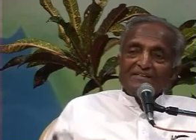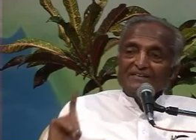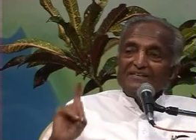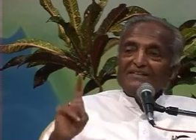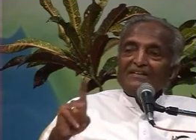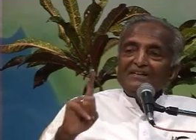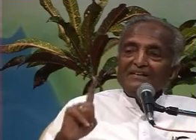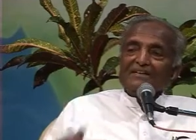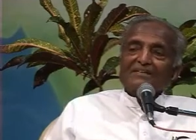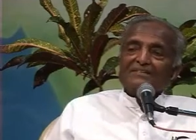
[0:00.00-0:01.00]

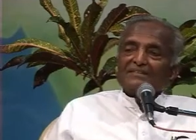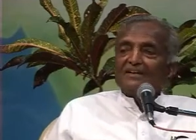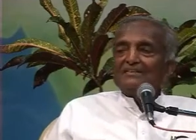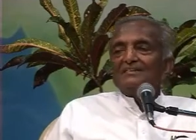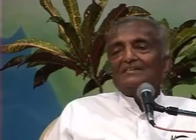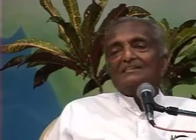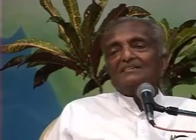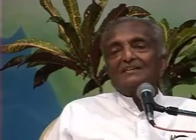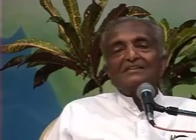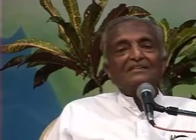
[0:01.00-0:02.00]
He started his
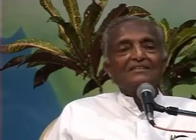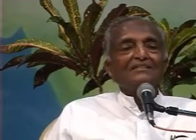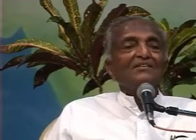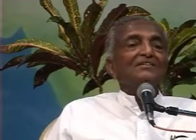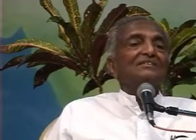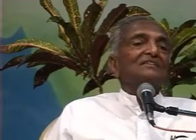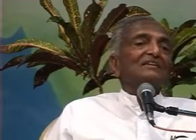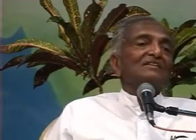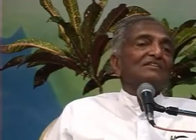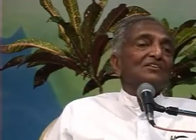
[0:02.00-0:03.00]
career on a
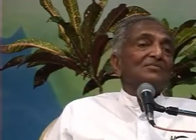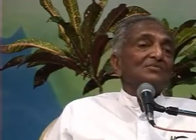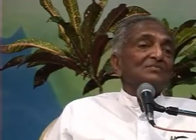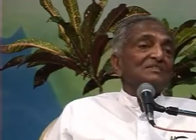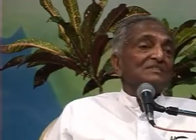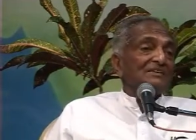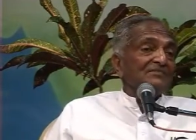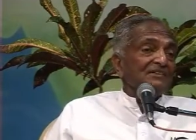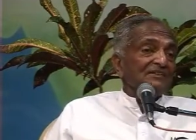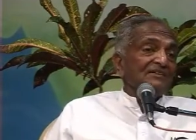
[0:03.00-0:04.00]
salary of rupees
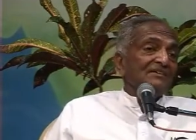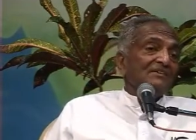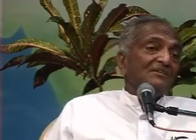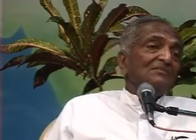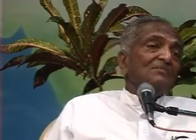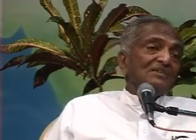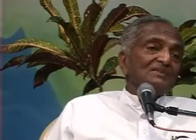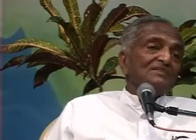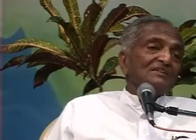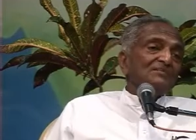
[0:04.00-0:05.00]
7
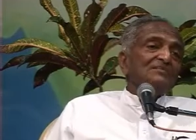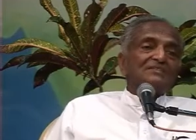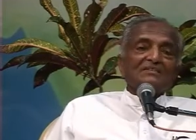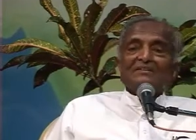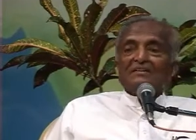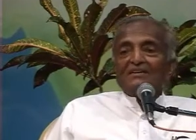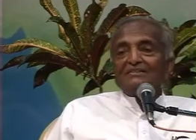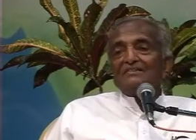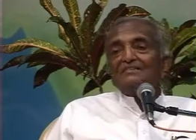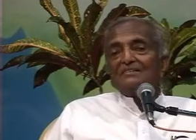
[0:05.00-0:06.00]
plus commission as
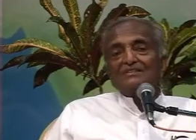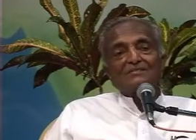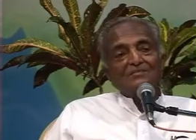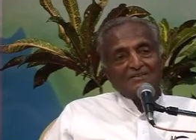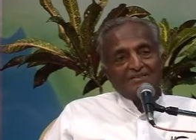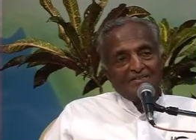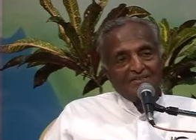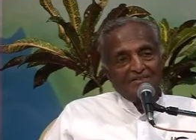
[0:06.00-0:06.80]
a salesman.